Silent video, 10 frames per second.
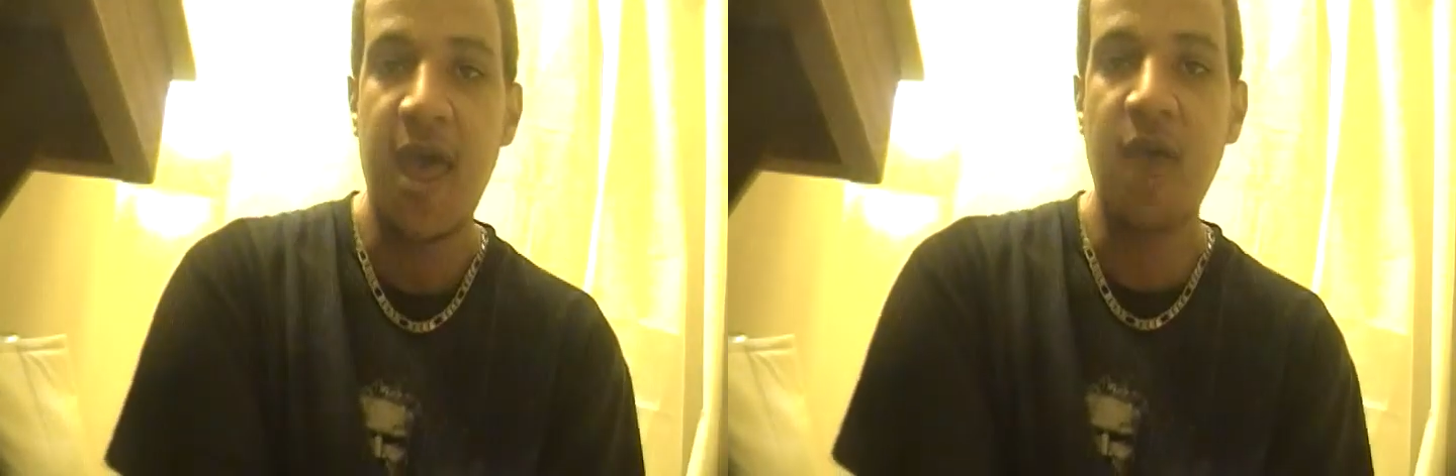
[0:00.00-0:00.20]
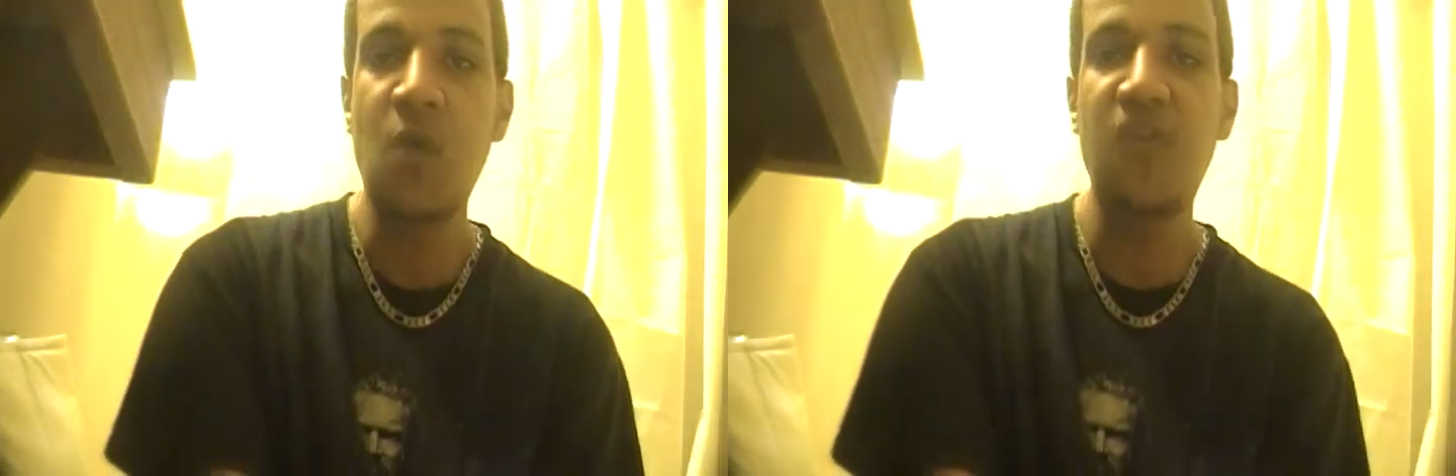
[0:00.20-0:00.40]

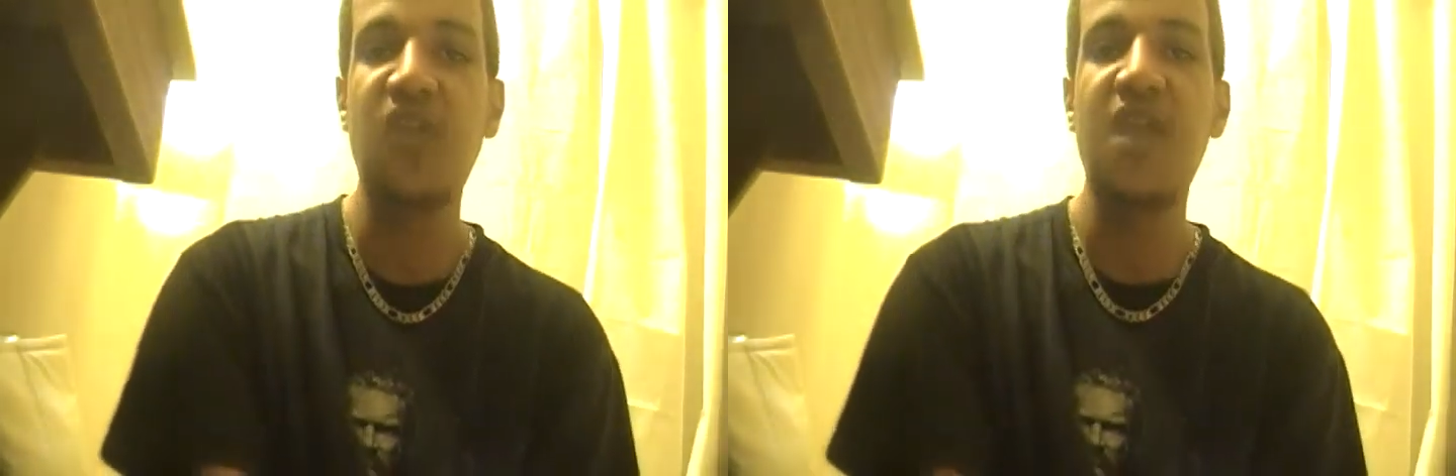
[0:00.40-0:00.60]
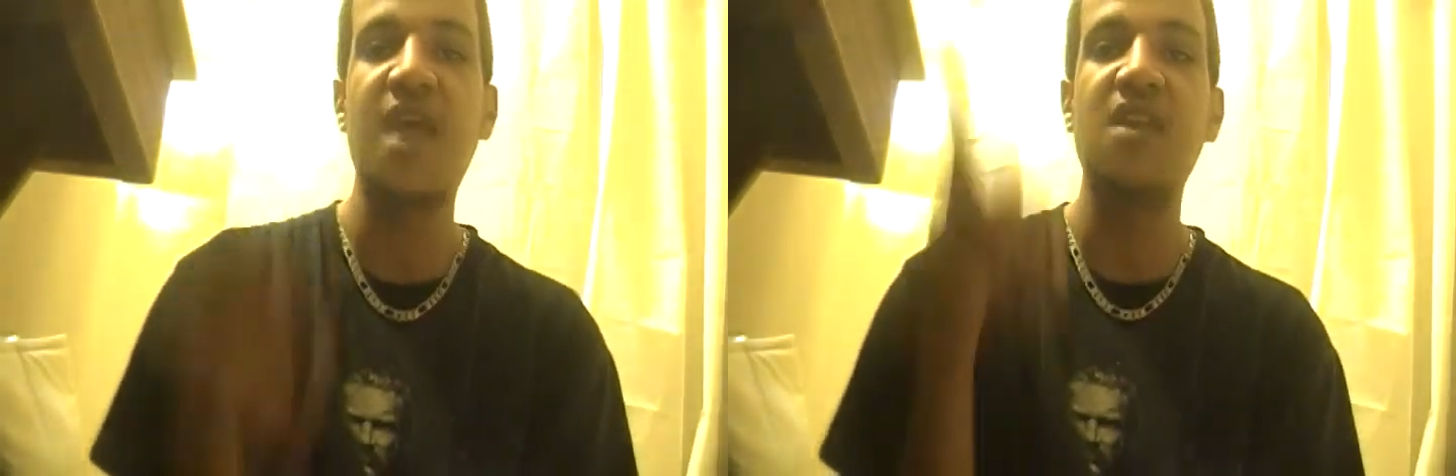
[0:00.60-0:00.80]
And
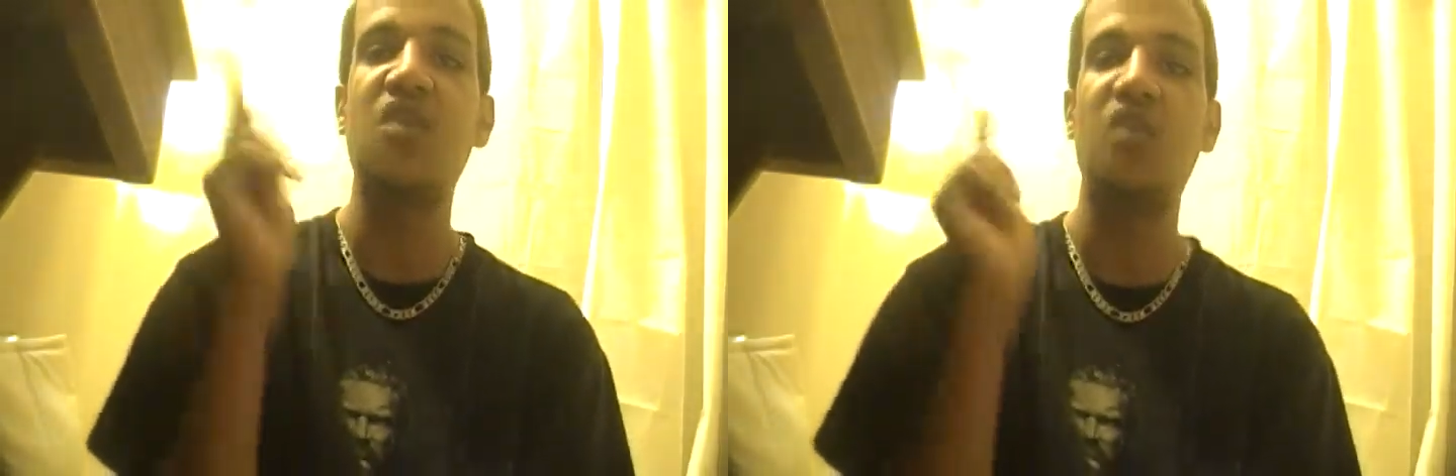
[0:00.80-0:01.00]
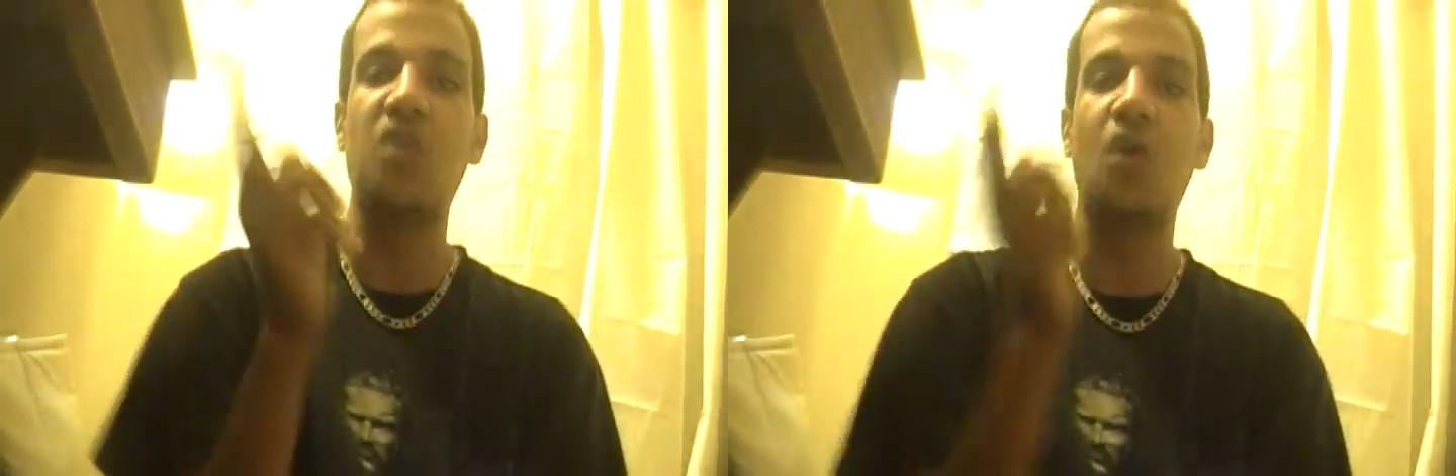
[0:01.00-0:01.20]
once again,
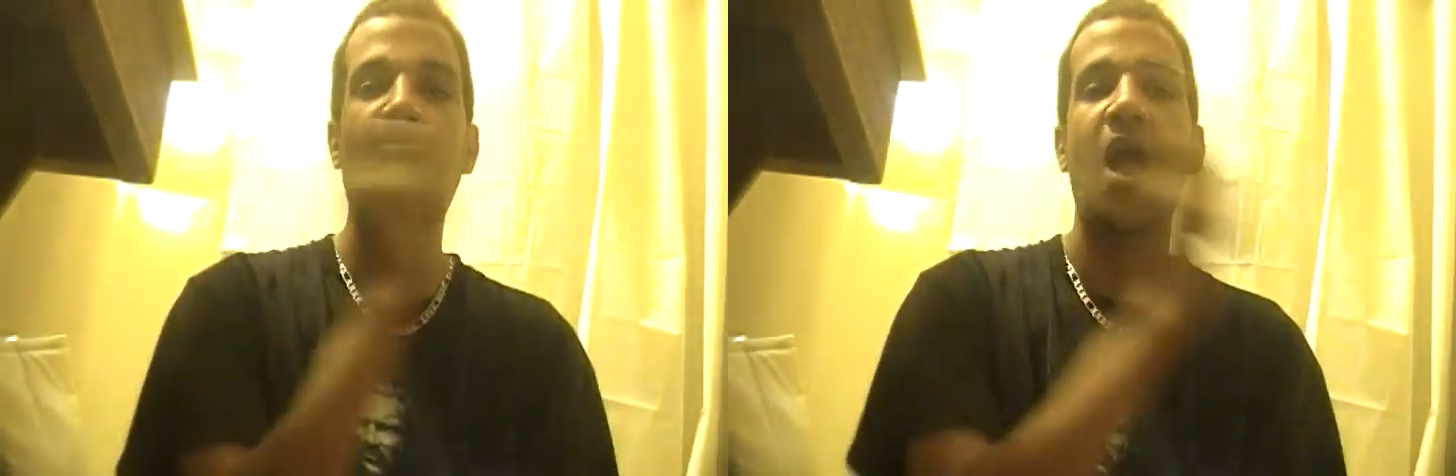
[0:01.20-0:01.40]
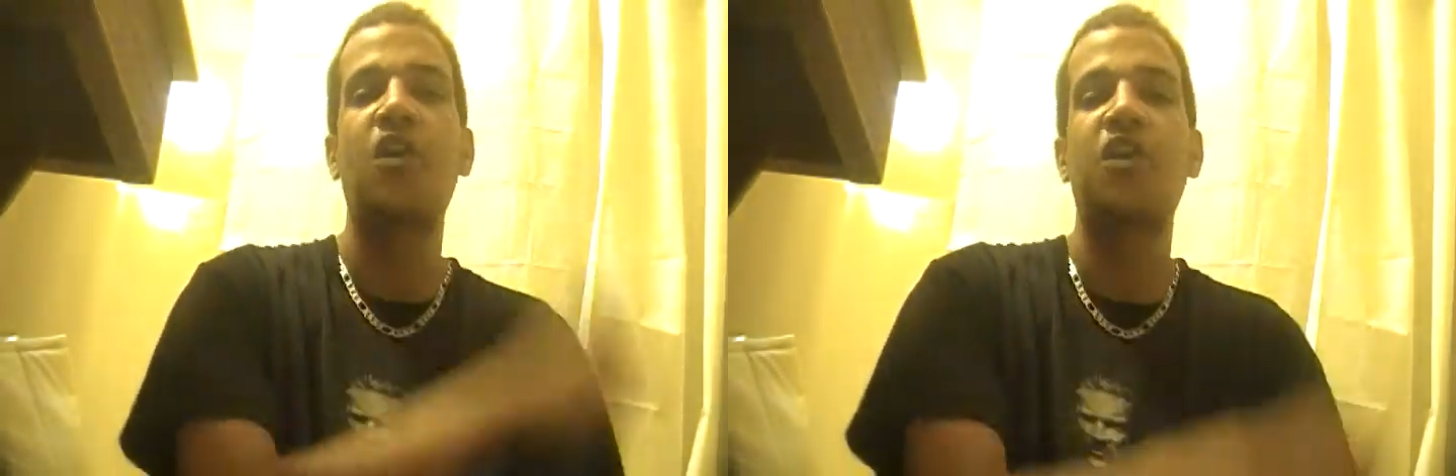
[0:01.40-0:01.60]
this is Little
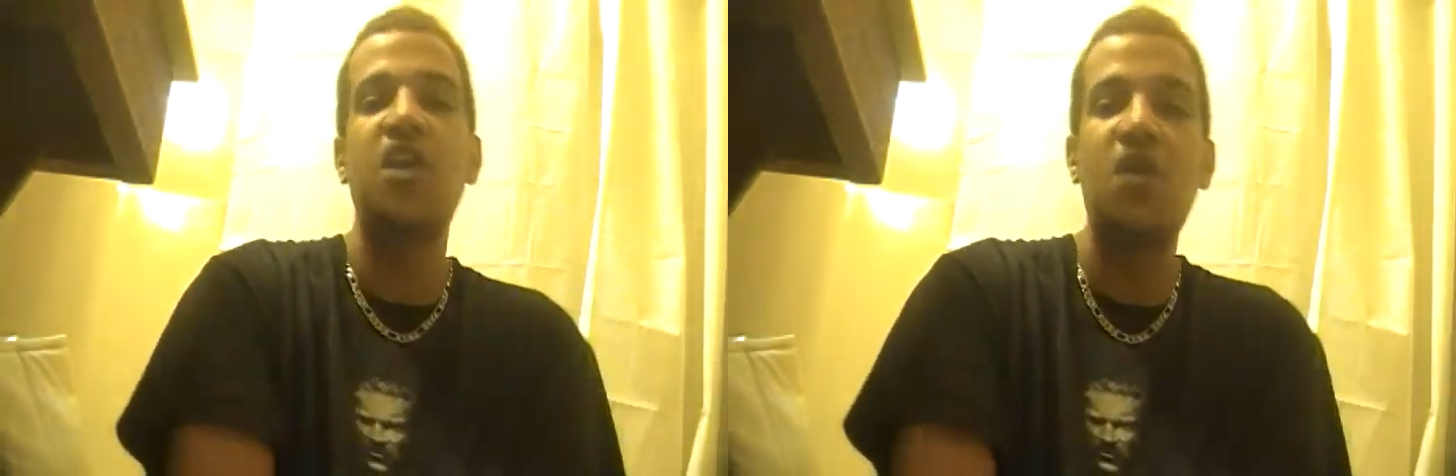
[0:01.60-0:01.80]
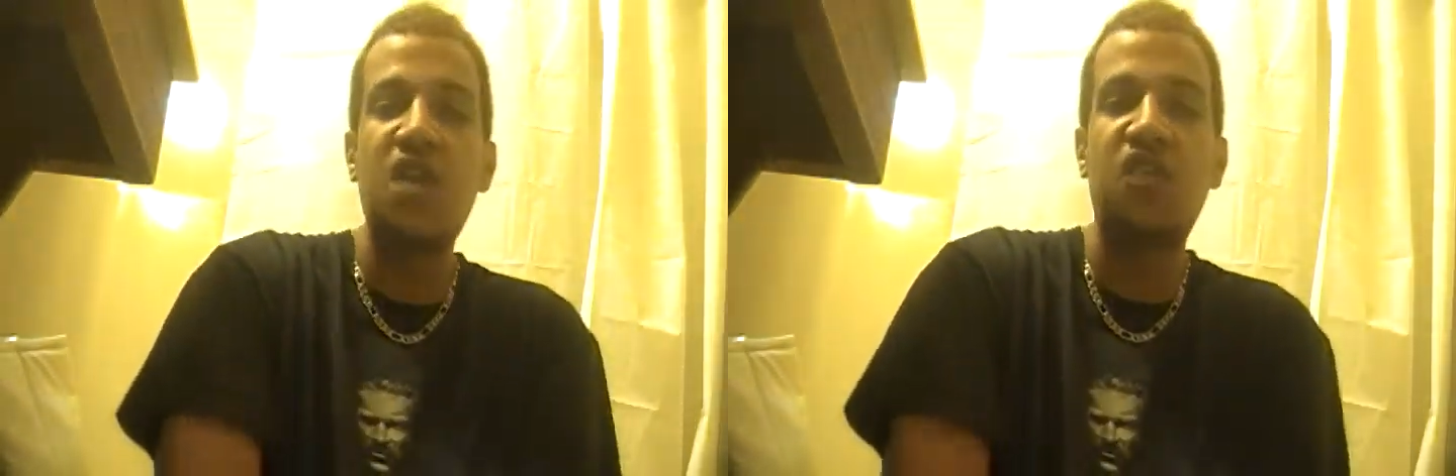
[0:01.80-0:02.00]
Rocker
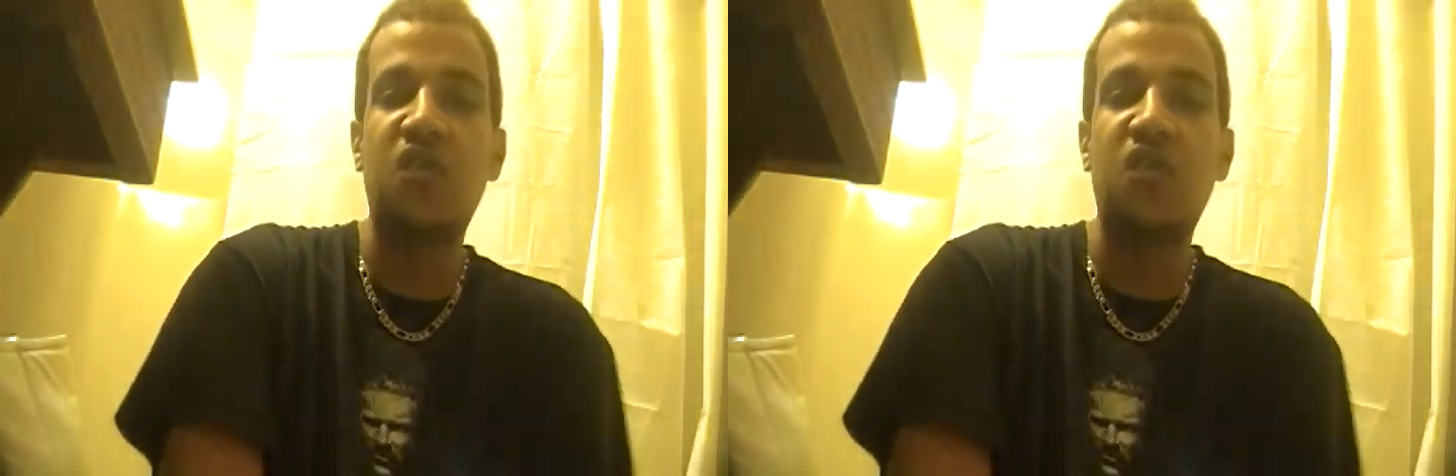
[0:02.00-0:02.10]
Cutie